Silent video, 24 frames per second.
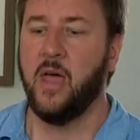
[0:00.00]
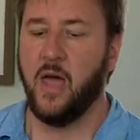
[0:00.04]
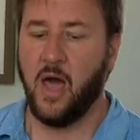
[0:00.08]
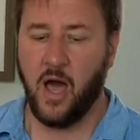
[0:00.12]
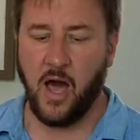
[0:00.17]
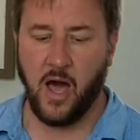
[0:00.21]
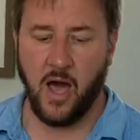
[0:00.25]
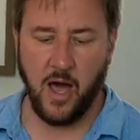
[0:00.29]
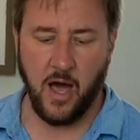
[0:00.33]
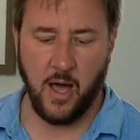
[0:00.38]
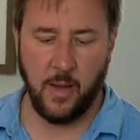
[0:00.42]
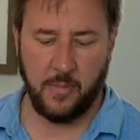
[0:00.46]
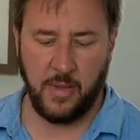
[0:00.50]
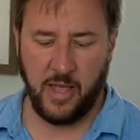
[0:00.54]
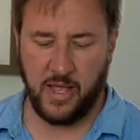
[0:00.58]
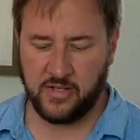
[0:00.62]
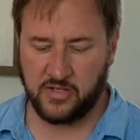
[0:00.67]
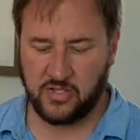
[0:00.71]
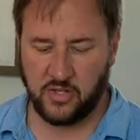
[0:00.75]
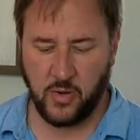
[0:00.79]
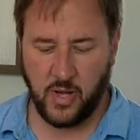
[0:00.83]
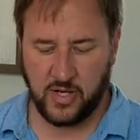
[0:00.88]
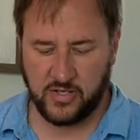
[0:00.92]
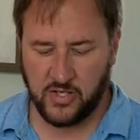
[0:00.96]
Um, and
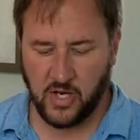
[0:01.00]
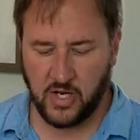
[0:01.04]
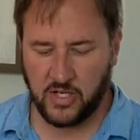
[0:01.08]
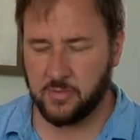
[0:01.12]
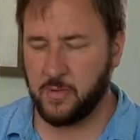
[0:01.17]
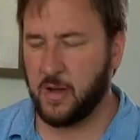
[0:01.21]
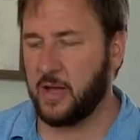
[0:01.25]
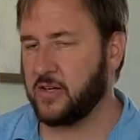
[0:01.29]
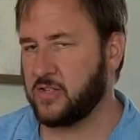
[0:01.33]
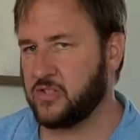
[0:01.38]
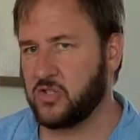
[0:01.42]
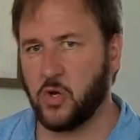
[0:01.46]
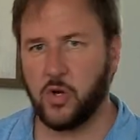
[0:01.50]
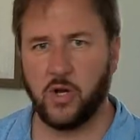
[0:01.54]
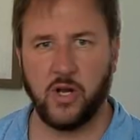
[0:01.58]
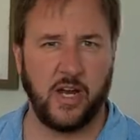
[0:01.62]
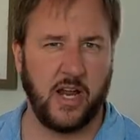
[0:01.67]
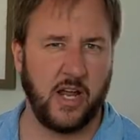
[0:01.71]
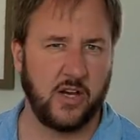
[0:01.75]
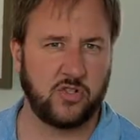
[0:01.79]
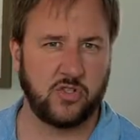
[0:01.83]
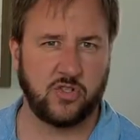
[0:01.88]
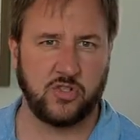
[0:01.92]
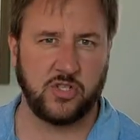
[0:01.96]
so I talked about starting an
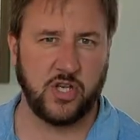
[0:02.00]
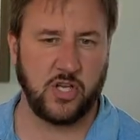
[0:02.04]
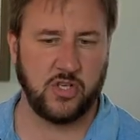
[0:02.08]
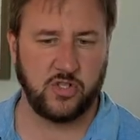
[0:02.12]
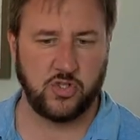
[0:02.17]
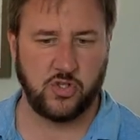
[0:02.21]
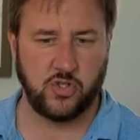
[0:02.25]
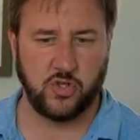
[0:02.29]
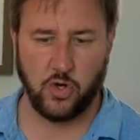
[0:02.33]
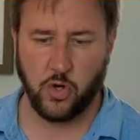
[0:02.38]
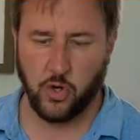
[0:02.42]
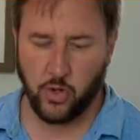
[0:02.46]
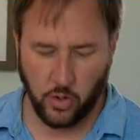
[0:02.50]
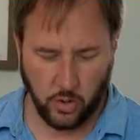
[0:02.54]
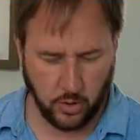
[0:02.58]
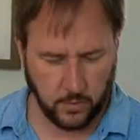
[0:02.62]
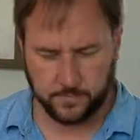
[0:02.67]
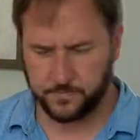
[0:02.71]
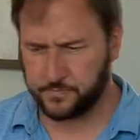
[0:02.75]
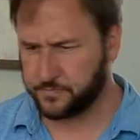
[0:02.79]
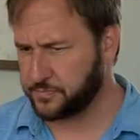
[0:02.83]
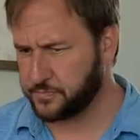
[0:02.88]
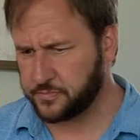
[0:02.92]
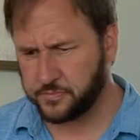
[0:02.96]
exercise
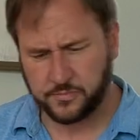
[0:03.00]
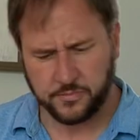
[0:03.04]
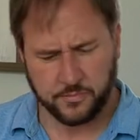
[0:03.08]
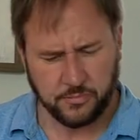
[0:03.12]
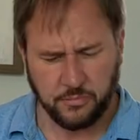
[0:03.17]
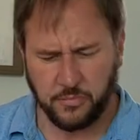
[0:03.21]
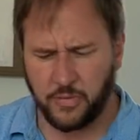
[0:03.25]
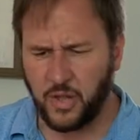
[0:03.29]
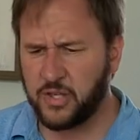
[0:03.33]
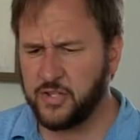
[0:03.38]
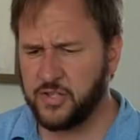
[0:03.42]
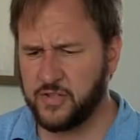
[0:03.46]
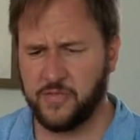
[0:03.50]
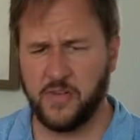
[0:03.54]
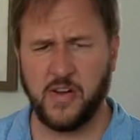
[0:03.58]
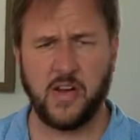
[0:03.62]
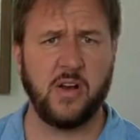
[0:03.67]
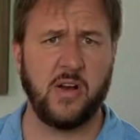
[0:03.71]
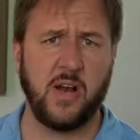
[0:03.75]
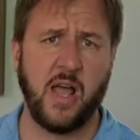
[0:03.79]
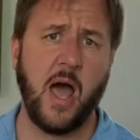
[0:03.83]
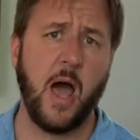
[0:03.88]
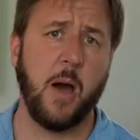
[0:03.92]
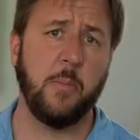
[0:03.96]
journal to
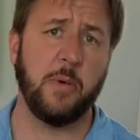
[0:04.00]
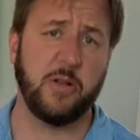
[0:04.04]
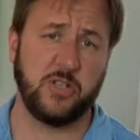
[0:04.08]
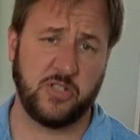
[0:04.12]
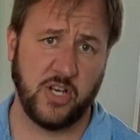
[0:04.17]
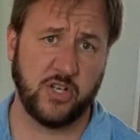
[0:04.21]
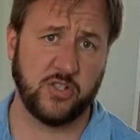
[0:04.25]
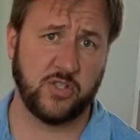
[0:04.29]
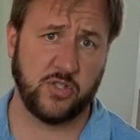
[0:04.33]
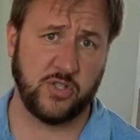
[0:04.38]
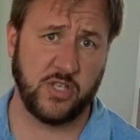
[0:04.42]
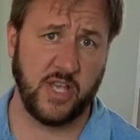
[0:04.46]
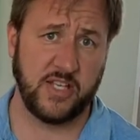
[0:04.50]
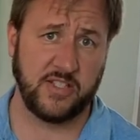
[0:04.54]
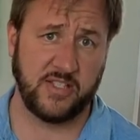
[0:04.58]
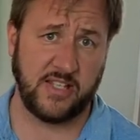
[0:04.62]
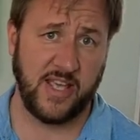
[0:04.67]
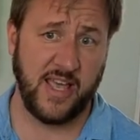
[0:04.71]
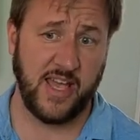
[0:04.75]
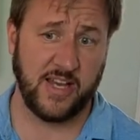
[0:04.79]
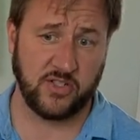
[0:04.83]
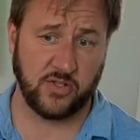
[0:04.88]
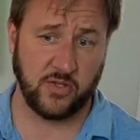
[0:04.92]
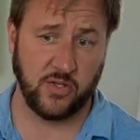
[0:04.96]
figure out how much exercise
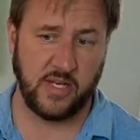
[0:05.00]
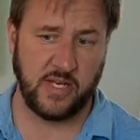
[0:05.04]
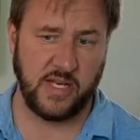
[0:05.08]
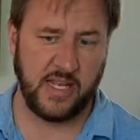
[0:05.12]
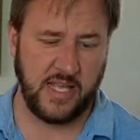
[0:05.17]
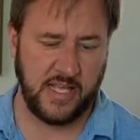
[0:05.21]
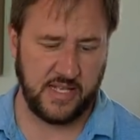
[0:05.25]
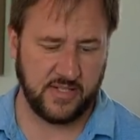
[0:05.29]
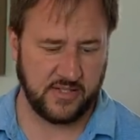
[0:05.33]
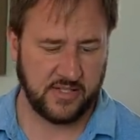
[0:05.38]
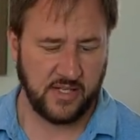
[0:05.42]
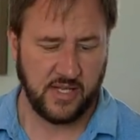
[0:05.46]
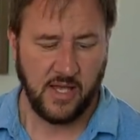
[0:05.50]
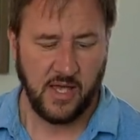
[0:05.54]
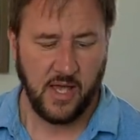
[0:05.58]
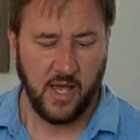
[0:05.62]
he actually needs.